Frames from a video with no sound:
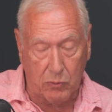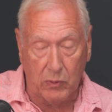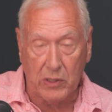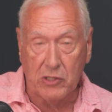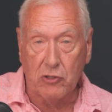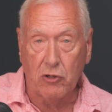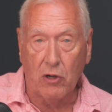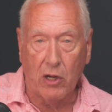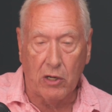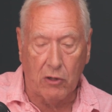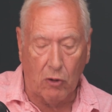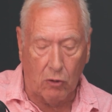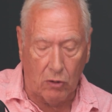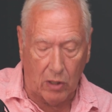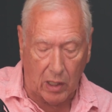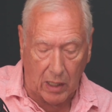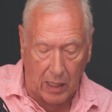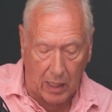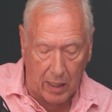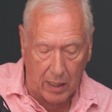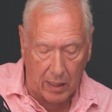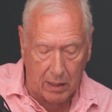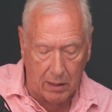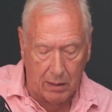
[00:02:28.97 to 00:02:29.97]
We tried
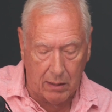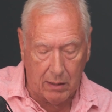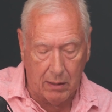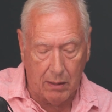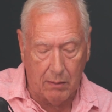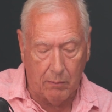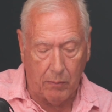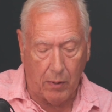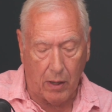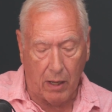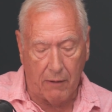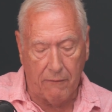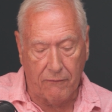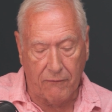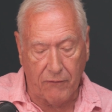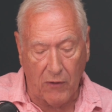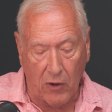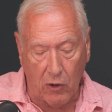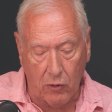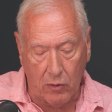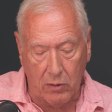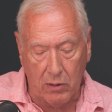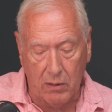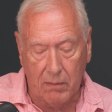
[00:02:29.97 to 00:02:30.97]
online, by
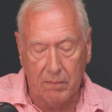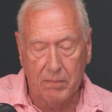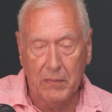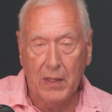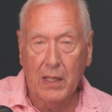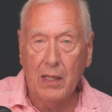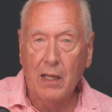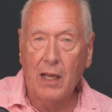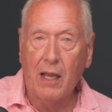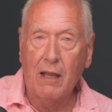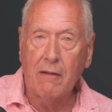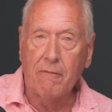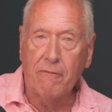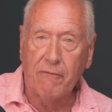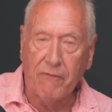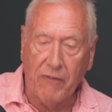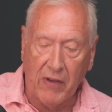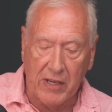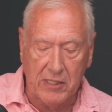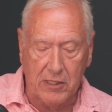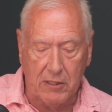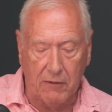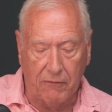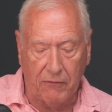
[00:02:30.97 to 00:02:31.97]
phone, and
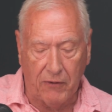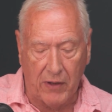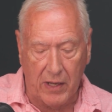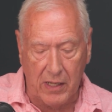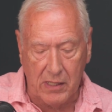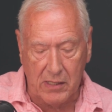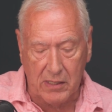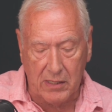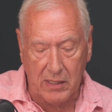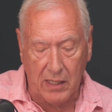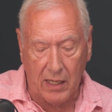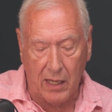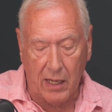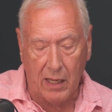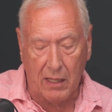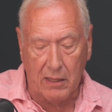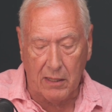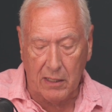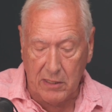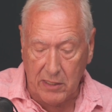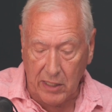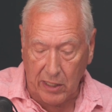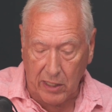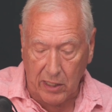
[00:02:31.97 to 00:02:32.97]
face-to-face at
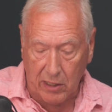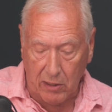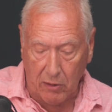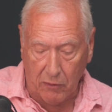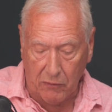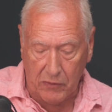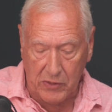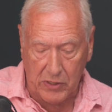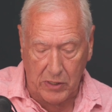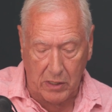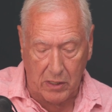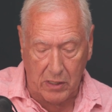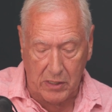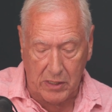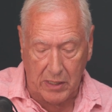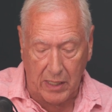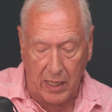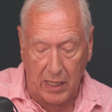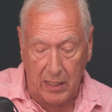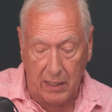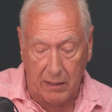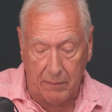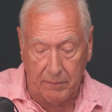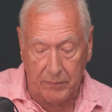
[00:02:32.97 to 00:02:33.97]
the ticket office at the
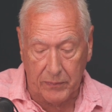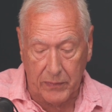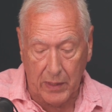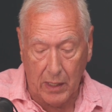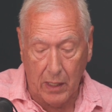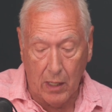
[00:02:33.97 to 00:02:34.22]
stadium.